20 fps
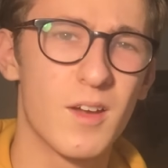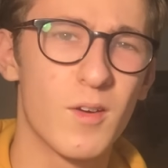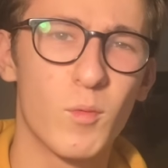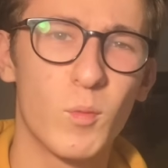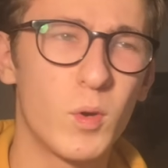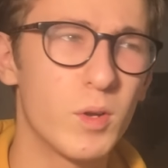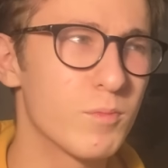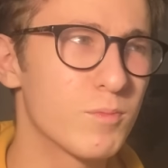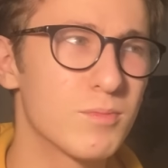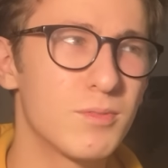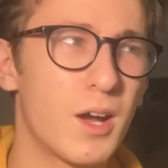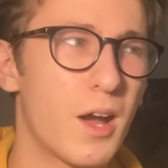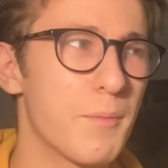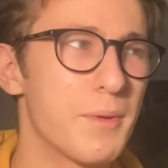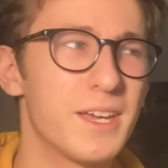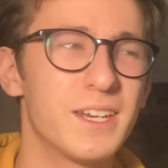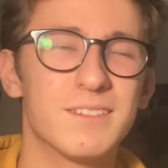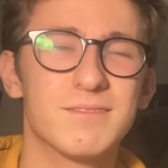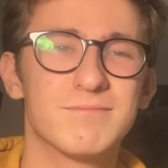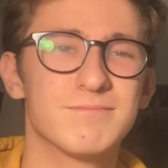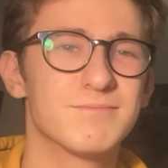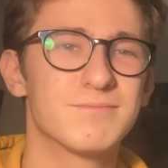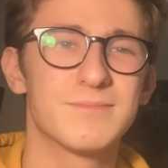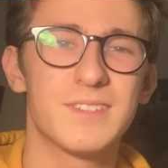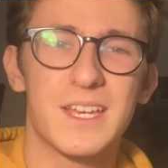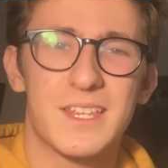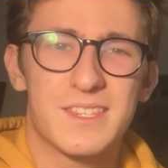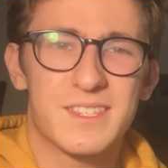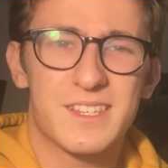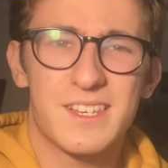Well, I mean,
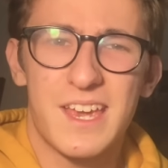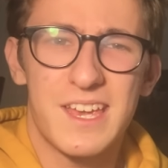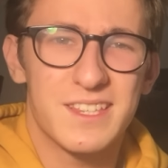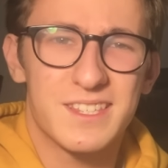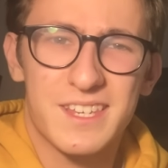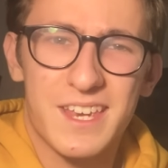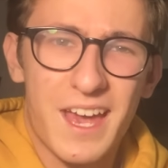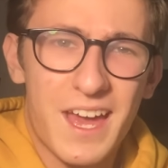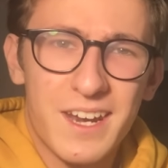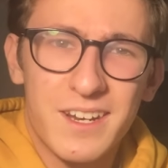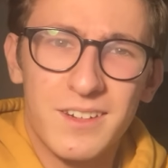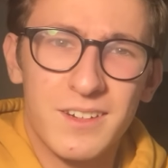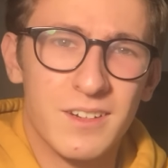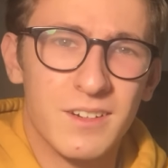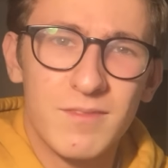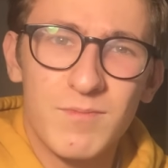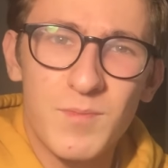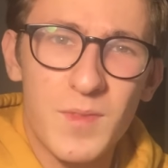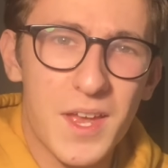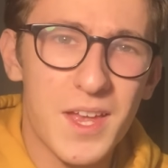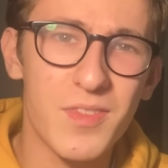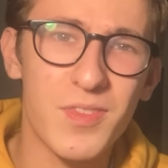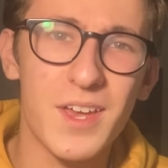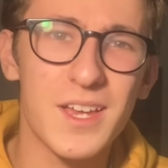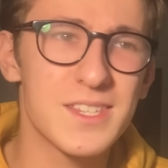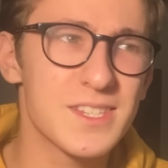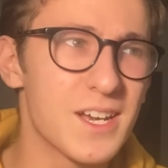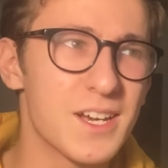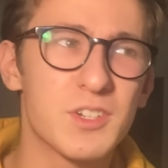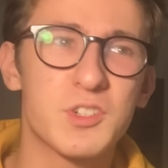it's canon.
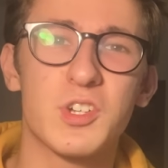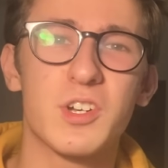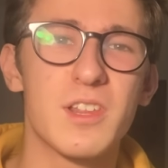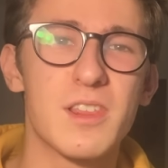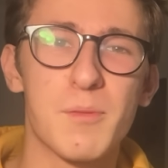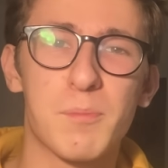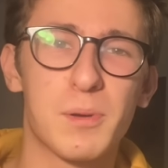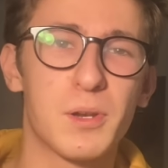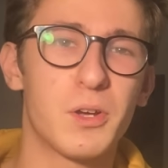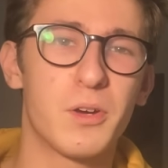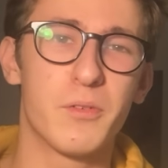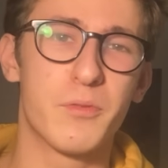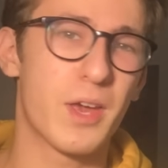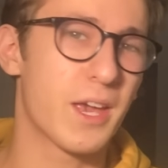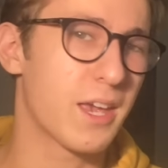That's actually the plot of